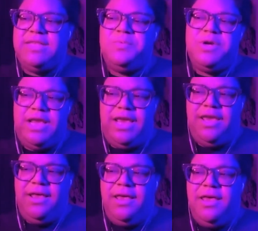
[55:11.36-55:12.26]
pretty.
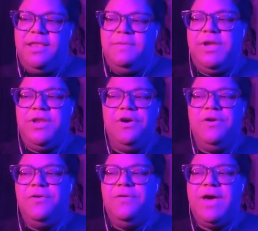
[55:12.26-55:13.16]
I'm like,
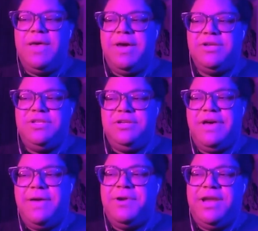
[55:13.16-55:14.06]
no, I'm actually
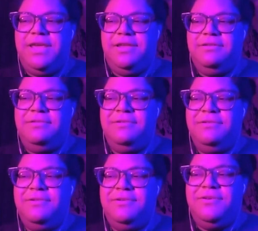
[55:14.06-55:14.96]
collaborating
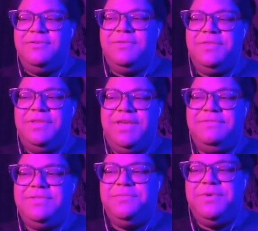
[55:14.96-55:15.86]
with the leaves
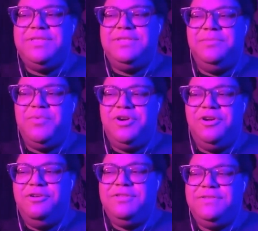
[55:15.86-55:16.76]
and the winds and
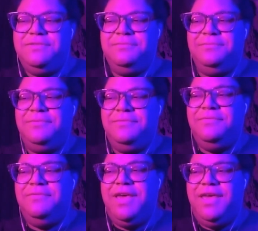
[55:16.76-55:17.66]
birds.
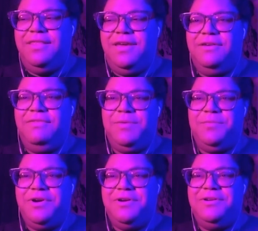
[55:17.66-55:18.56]
And they're like,
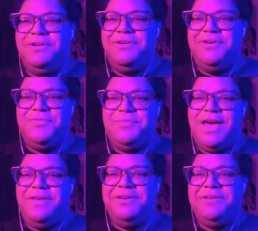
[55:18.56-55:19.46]
we're, we're
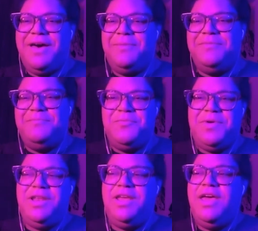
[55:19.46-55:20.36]
having a collaborative
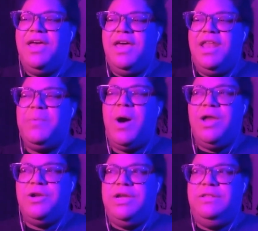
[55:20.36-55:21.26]
moment and I'm
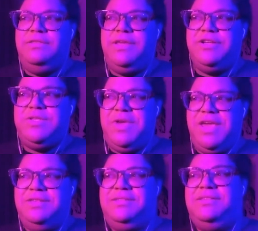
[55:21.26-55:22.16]
honoring their
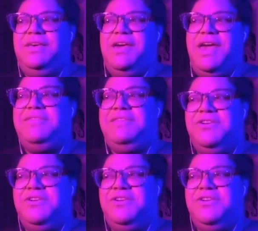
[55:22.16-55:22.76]
space and their